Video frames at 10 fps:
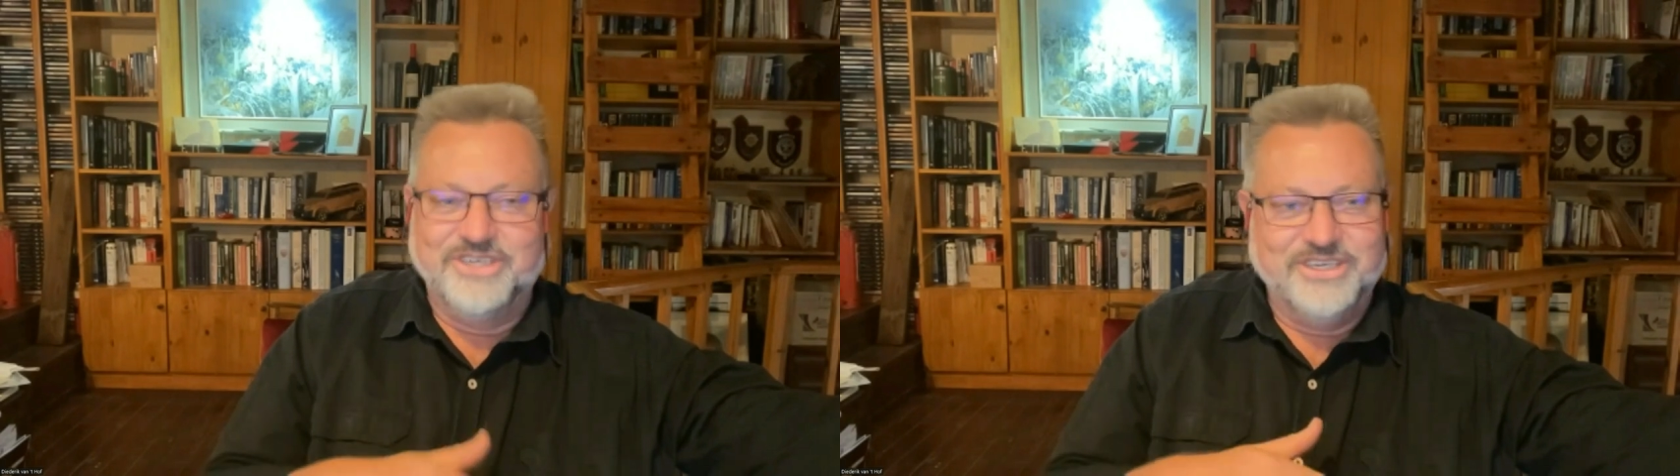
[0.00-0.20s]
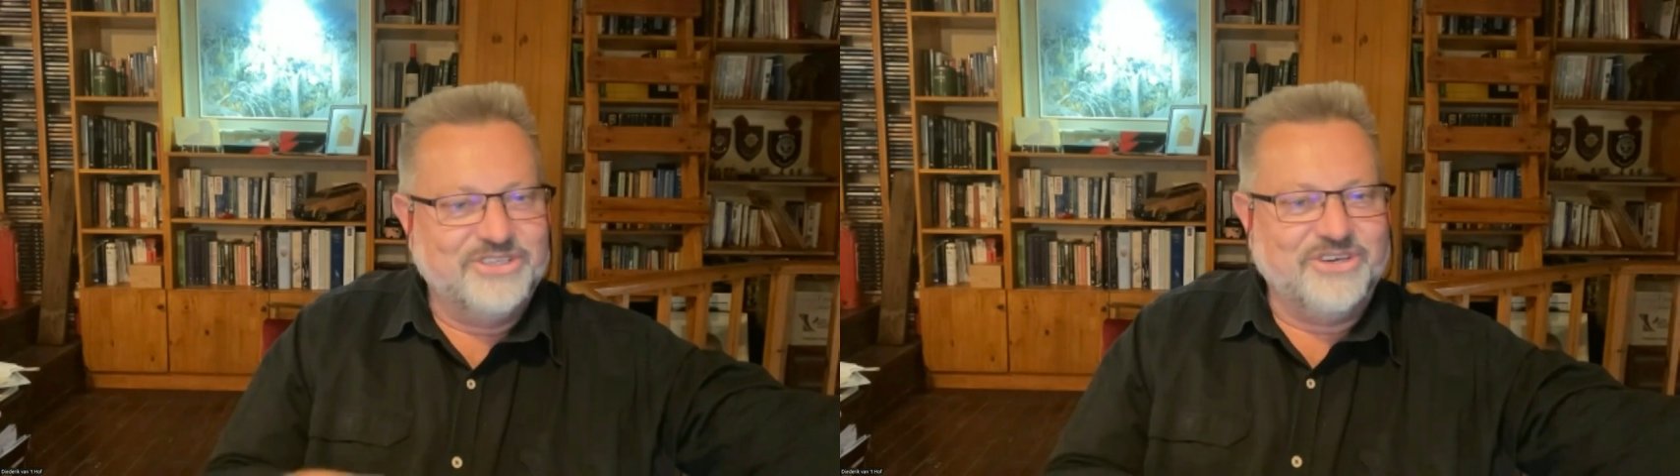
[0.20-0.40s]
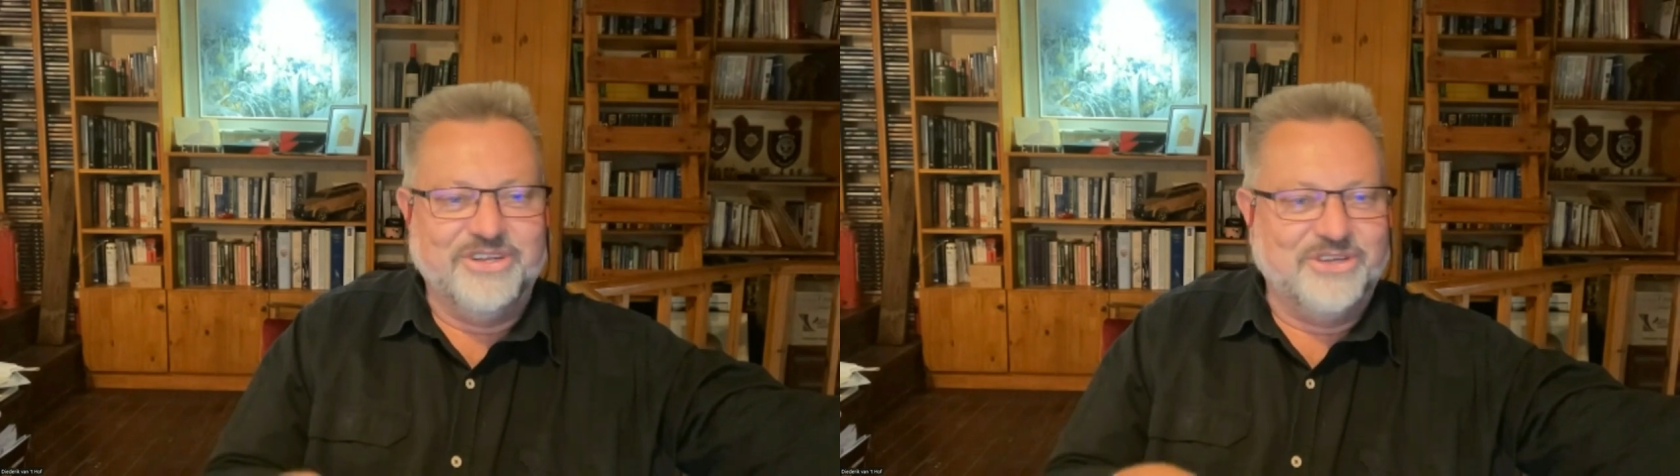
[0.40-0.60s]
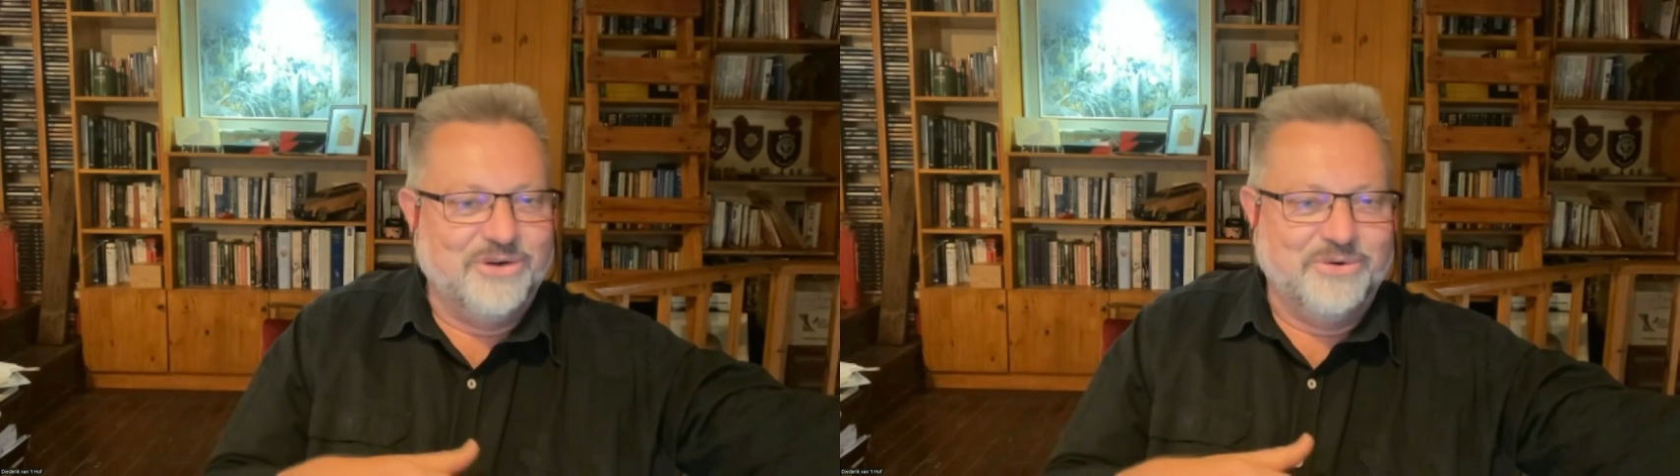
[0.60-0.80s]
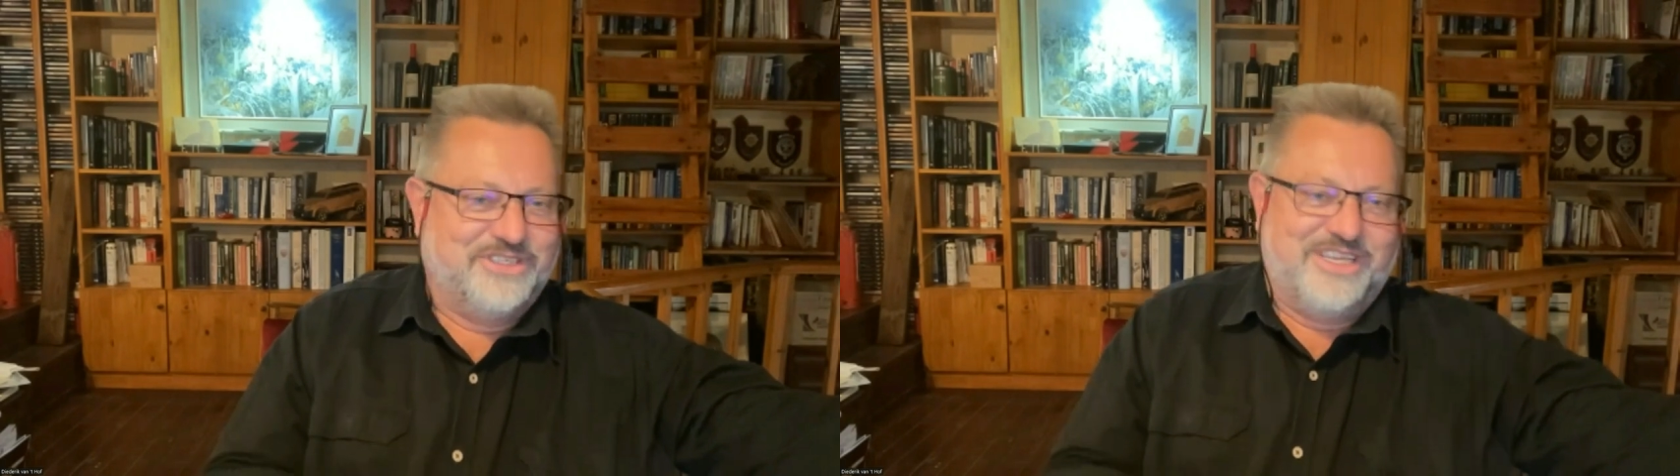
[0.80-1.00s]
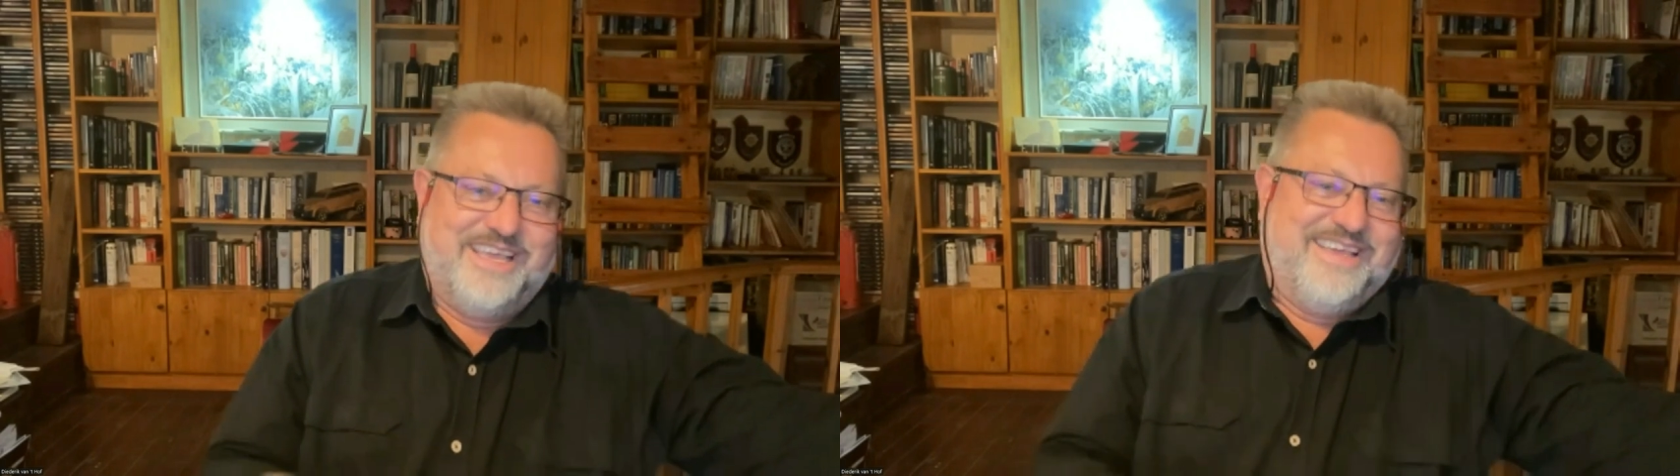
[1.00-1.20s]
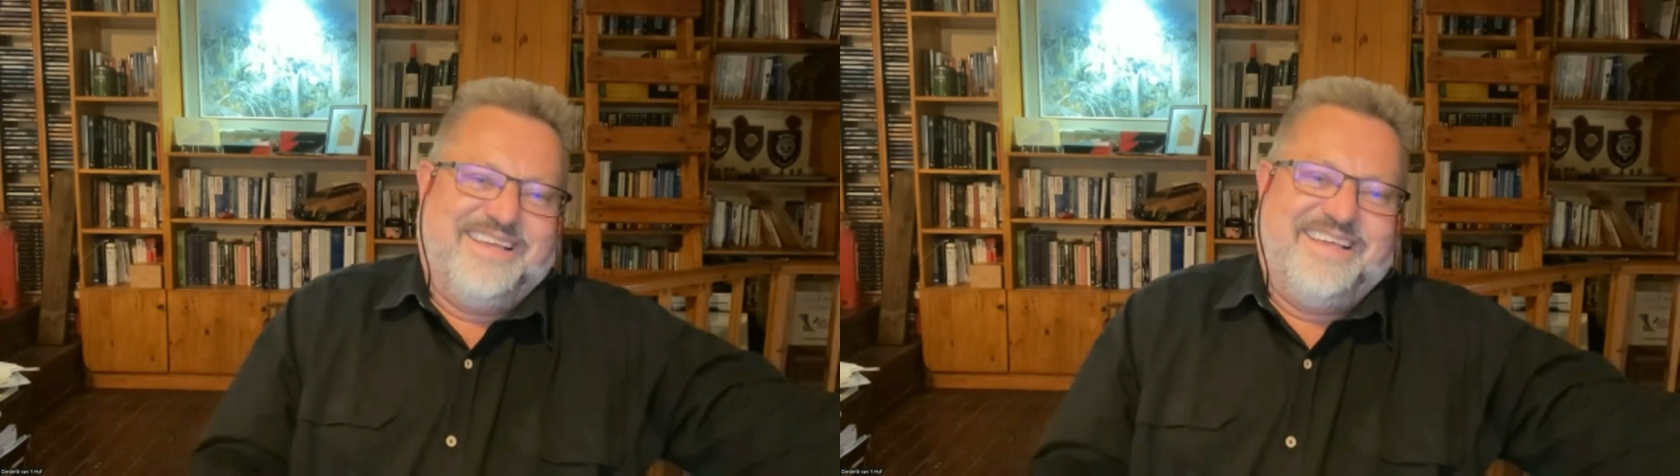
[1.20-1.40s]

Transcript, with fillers: Gin and tonic or whiskey.